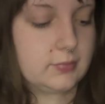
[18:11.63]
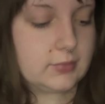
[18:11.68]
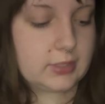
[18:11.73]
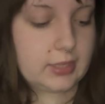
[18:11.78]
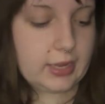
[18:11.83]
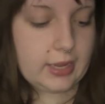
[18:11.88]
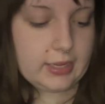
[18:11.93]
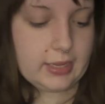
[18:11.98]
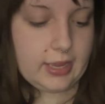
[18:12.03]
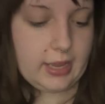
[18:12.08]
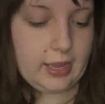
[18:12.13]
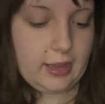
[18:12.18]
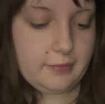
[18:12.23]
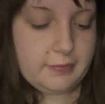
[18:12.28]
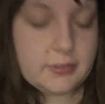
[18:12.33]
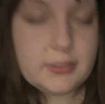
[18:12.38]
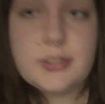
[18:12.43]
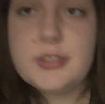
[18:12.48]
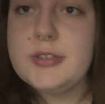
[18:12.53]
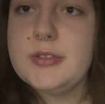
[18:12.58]
I have
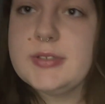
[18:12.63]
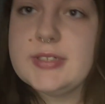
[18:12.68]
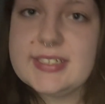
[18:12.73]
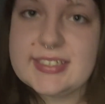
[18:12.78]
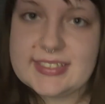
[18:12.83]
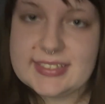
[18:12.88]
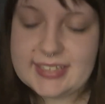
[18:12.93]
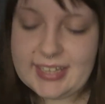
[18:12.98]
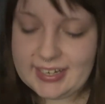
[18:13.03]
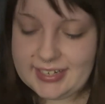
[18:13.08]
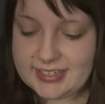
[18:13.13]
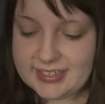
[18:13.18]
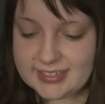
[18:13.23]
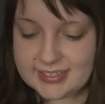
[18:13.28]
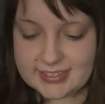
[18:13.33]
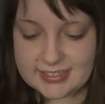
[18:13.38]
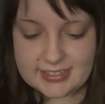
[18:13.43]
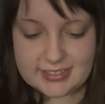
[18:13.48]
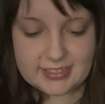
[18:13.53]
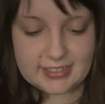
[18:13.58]
to set
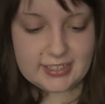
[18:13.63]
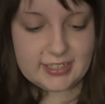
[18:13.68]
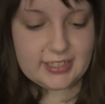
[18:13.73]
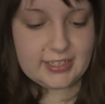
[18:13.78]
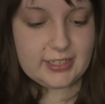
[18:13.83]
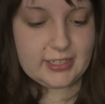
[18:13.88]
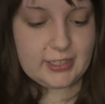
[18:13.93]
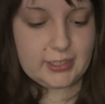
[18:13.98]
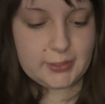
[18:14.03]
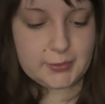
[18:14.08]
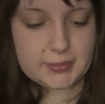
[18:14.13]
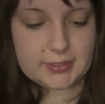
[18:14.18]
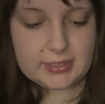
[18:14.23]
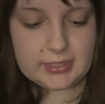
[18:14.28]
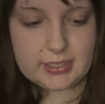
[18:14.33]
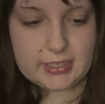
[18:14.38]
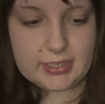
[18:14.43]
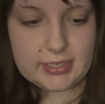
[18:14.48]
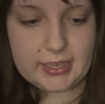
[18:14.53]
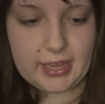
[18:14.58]
it with the
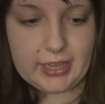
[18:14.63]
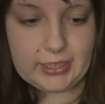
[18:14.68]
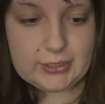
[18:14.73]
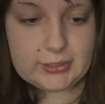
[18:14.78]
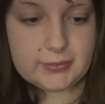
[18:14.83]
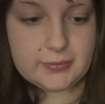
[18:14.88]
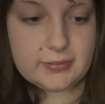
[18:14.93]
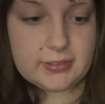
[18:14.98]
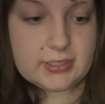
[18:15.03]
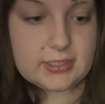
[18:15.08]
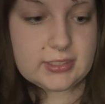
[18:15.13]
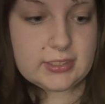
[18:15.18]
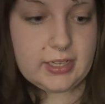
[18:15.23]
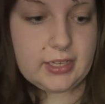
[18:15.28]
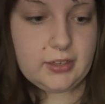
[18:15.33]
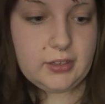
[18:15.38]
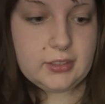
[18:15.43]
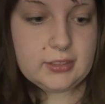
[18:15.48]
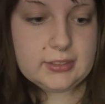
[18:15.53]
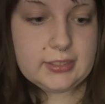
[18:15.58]
e.l.f. Stay
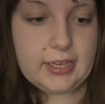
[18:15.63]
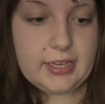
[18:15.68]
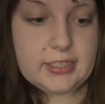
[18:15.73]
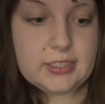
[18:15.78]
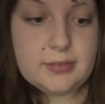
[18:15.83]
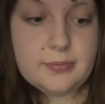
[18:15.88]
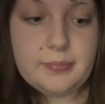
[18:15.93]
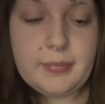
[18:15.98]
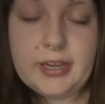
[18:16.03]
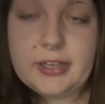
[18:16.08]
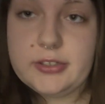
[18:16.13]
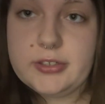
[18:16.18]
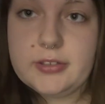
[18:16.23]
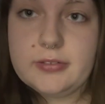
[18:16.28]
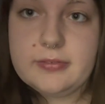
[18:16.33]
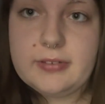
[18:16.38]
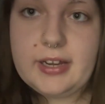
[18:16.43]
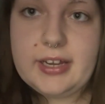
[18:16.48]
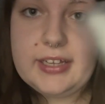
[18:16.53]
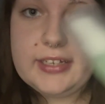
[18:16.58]
All Night
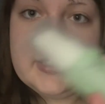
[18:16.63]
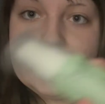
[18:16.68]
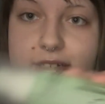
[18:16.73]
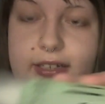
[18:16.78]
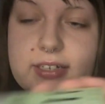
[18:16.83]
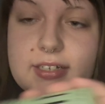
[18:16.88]
Microfine